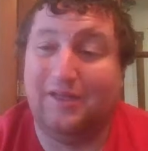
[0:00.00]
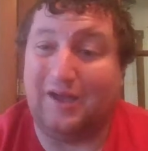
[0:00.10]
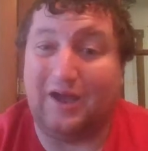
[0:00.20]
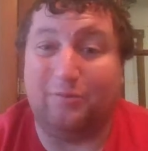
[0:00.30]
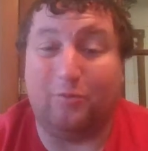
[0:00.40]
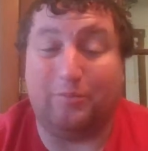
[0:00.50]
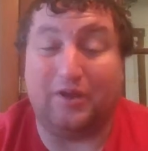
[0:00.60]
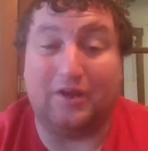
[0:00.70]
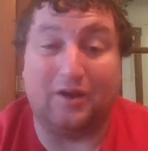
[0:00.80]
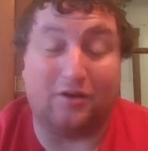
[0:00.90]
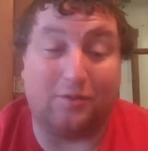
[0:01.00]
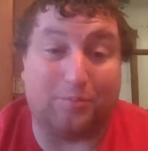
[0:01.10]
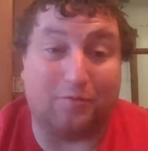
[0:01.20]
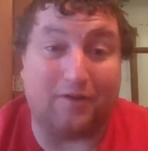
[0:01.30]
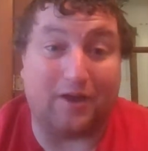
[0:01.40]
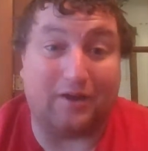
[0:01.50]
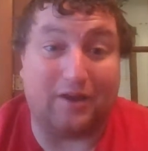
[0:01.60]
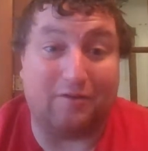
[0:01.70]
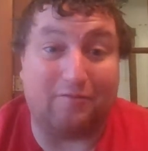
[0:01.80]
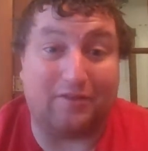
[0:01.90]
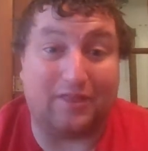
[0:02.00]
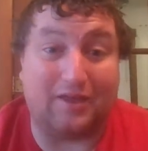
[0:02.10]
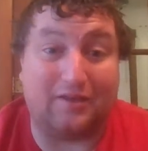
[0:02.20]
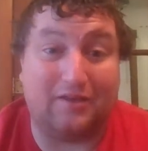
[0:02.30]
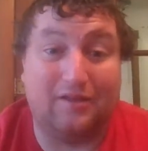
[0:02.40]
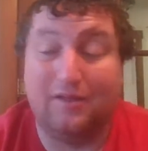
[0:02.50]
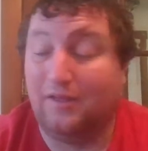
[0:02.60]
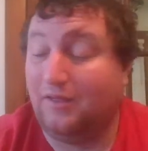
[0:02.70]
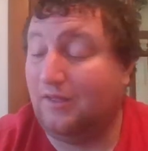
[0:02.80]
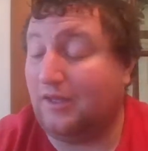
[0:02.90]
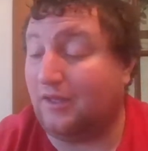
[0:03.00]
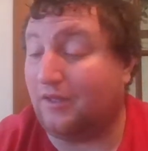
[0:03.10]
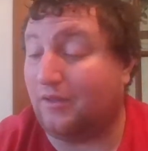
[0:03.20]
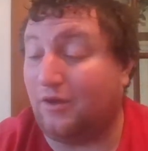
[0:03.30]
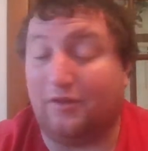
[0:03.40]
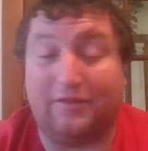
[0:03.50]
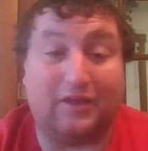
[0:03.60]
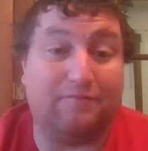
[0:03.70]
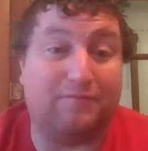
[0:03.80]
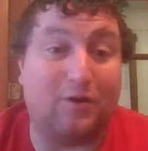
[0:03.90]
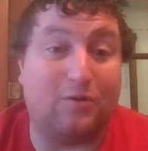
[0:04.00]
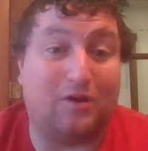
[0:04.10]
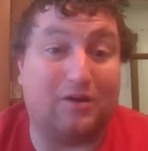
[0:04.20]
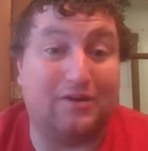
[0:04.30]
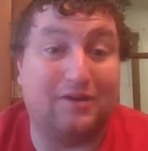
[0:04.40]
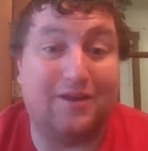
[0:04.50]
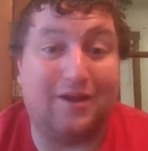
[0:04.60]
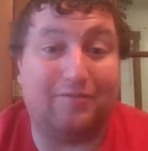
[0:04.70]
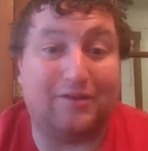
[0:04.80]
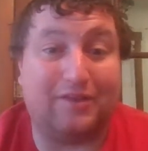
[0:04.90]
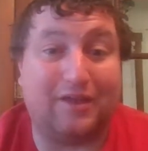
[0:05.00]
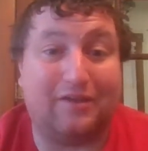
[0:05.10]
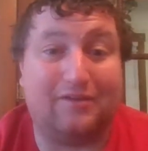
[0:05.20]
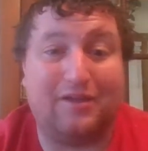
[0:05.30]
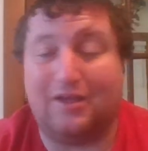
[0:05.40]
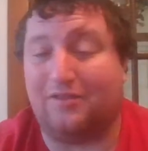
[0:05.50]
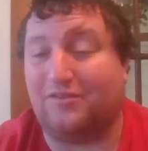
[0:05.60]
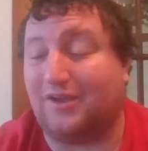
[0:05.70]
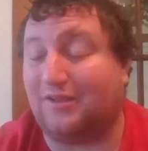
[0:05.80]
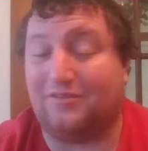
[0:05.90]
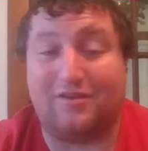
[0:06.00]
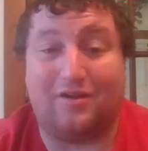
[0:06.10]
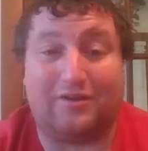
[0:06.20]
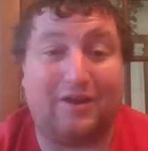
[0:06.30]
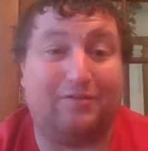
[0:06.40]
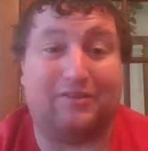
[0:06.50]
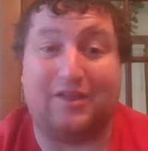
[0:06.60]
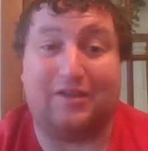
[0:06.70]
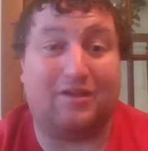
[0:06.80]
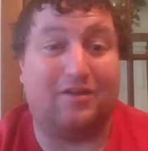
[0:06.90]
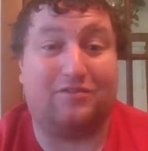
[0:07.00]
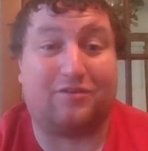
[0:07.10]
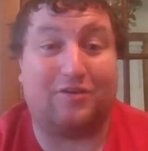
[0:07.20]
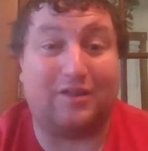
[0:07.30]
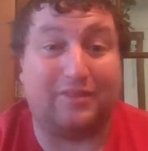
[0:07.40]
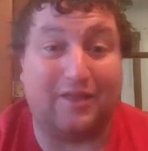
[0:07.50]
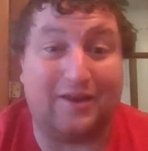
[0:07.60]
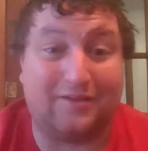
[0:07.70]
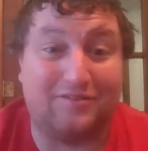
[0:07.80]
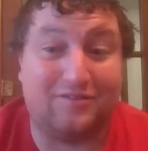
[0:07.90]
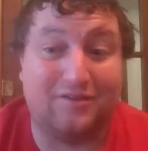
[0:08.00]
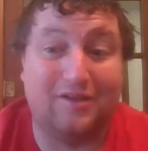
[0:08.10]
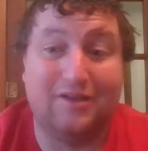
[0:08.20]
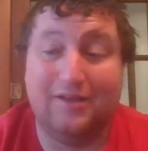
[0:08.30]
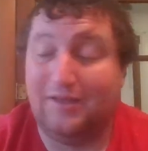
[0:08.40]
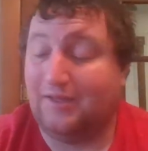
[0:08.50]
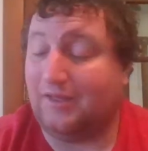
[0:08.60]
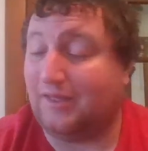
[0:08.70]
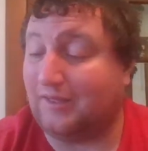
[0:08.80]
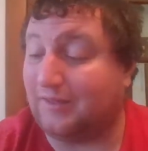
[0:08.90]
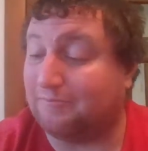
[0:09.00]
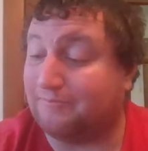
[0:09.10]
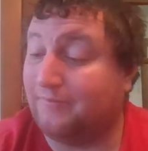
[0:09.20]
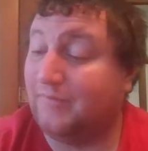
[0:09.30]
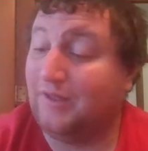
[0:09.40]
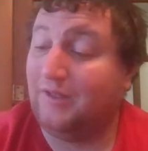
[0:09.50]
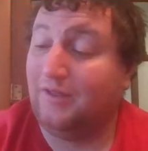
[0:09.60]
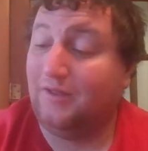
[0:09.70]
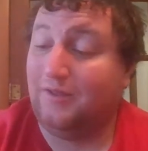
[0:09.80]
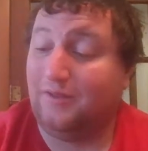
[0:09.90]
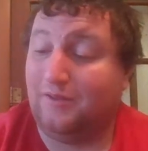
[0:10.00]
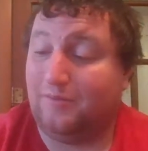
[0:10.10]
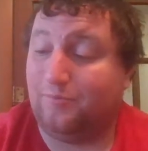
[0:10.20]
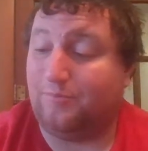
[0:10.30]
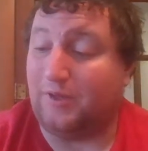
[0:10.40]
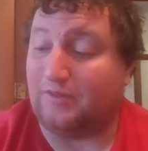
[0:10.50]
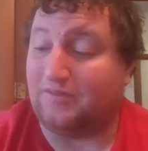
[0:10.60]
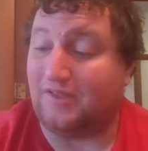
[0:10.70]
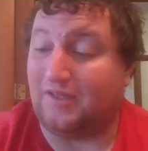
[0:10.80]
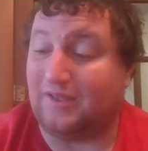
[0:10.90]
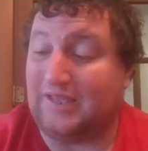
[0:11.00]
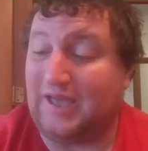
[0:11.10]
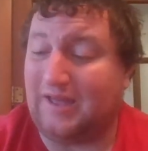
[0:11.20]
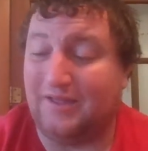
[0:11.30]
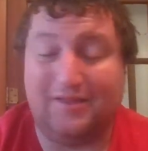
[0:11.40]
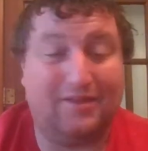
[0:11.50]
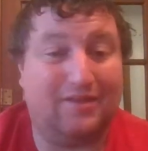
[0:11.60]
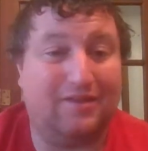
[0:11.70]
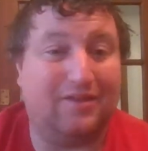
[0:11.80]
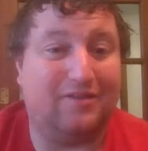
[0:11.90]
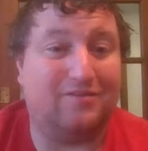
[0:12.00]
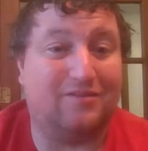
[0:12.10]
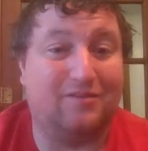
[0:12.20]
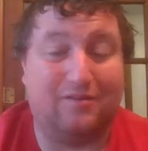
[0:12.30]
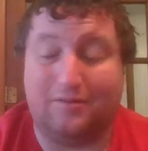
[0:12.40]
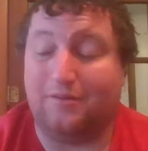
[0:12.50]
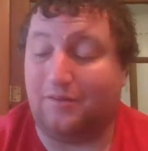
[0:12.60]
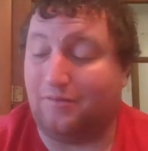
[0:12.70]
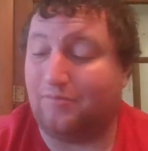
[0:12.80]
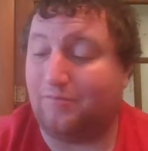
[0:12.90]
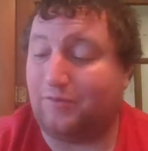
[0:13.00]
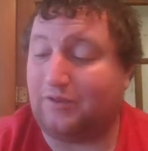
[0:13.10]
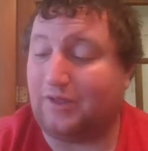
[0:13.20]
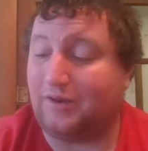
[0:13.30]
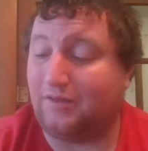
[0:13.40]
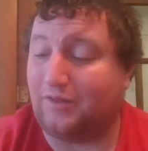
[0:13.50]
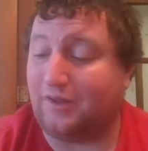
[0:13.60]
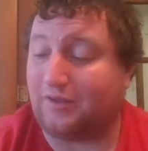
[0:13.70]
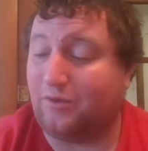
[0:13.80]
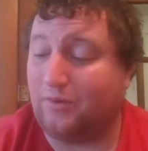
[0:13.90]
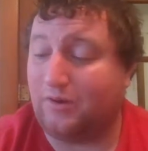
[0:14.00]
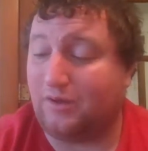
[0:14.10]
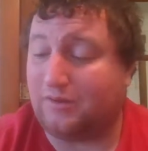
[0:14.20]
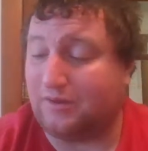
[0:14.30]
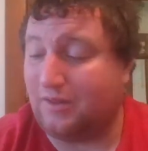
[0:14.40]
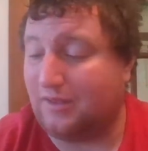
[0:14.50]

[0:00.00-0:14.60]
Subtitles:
I will be here to provide everything, all the info on everything as I talk everything Husker athletics. Um, but yeah, it we got a lot going on.